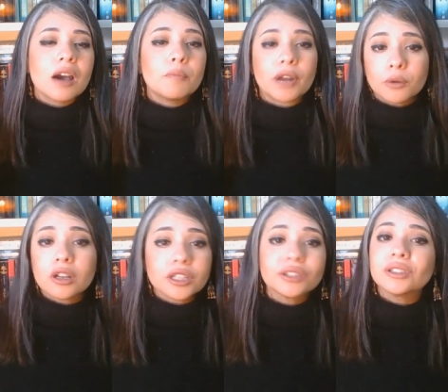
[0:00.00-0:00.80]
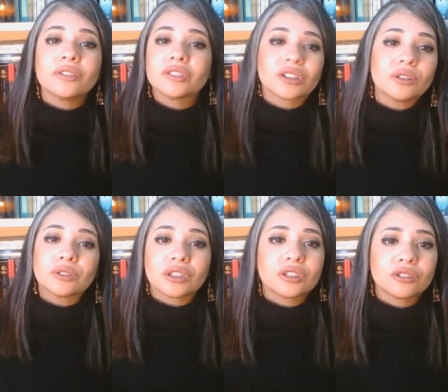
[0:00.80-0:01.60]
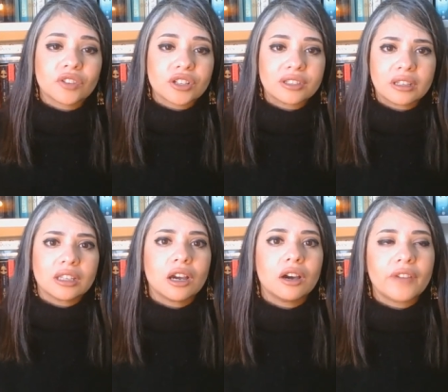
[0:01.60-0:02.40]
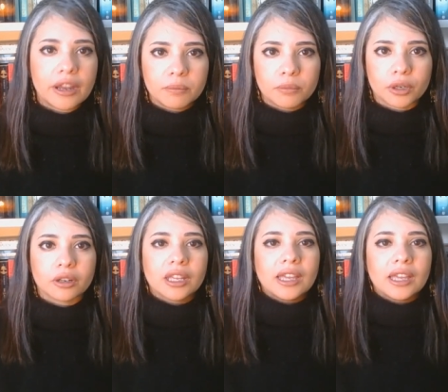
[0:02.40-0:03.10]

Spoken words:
But I would also love to go to the University of Edinburgh,